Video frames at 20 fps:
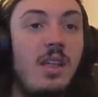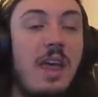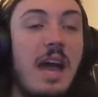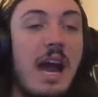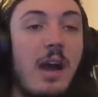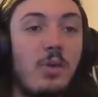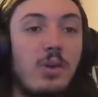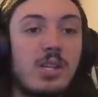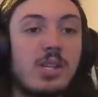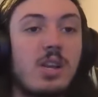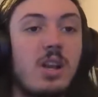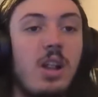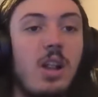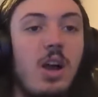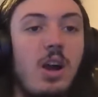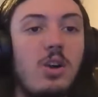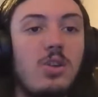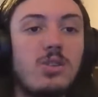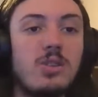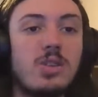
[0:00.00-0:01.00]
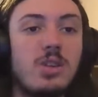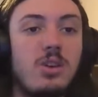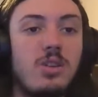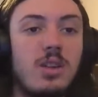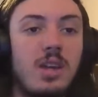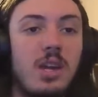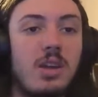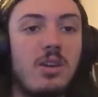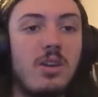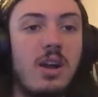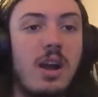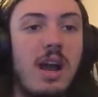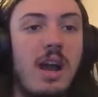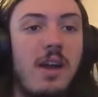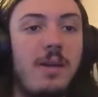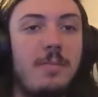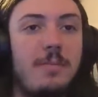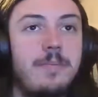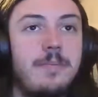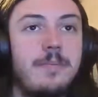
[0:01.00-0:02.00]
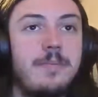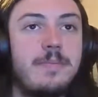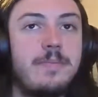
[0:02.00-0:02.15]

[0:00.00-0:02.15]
That was close. Holy crap.